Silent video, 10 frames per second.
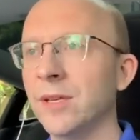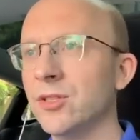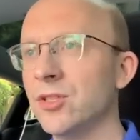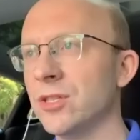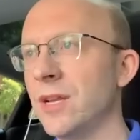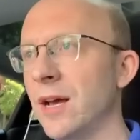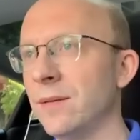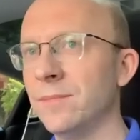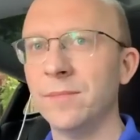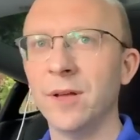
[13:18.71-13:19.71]
It's just
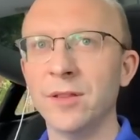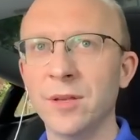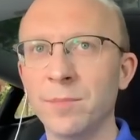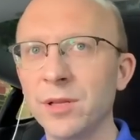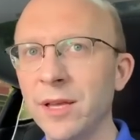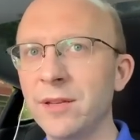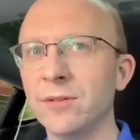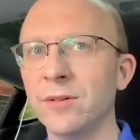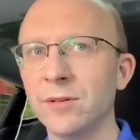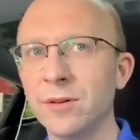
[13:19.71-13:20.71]
not the
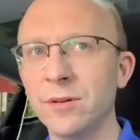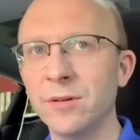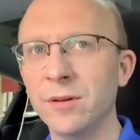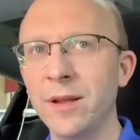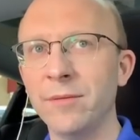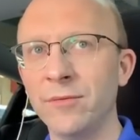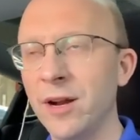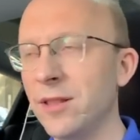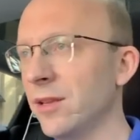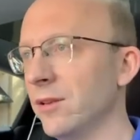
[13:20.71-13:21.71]
polite or
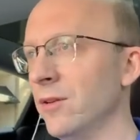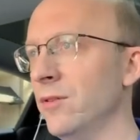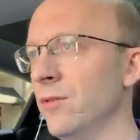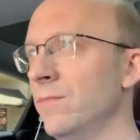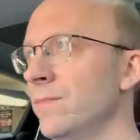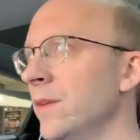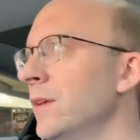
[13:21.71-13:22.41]
right thing to do.